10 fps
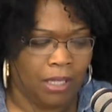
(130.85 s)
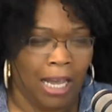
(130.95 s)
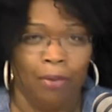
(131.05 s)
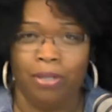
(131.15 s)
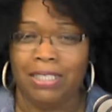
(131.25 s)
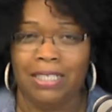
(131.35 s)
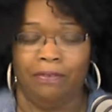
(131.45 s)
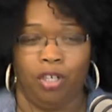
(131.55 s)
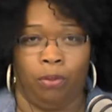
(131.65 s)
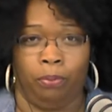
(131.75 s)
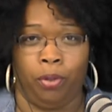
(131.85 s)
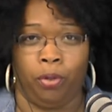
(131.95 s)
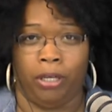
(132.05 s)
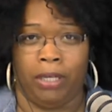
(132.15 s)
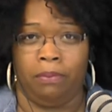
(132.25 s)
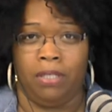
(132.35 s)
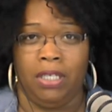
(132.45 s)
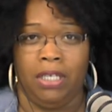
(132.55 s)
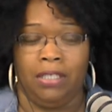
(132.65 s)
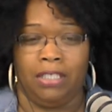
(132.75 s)
I wasn't even on program
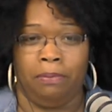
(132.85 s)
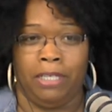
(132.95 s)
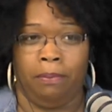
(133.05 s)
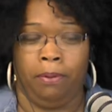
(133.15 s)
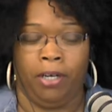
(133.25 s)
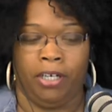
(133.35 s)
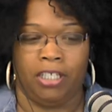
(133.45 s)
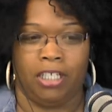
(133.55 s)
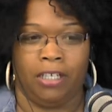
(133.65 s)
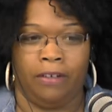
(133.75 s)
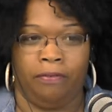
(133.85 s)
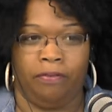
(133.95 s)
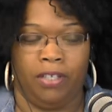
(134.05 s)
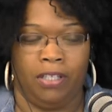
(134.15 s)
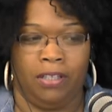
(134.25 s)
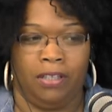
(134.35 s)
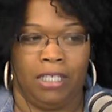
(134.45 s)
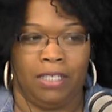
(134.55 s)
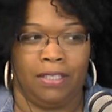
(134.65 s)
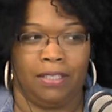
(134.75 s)
to be a part of
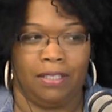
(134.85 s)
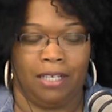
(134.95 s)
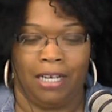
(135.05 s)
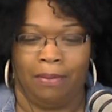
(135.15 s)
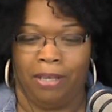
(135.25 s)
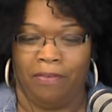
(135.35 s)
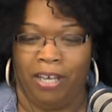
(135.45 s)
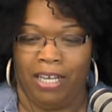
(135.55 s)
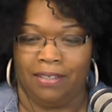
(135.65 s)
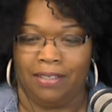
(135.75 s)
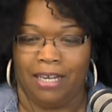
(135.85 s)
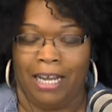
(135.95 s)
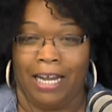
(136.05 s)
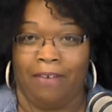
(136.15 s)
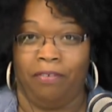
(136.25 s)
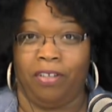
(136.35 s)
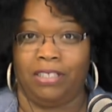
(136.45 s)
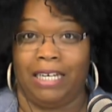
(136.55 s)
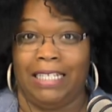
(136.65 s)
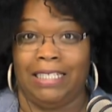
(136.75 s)
this um, event, and I felt
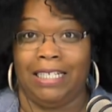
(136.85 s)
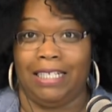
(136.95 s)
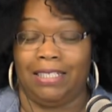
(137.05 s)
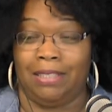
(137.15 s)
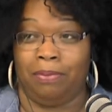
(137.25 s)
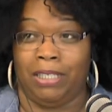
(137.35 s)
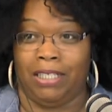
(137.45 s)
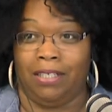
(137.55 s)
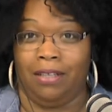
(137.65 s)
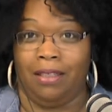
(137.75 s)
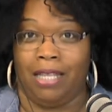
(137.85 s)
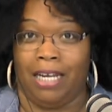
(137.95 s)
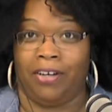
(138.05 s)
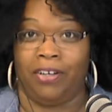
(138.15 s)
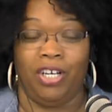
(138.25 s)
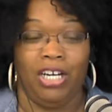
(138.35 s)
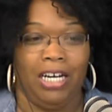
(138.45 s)
that I needed to be there.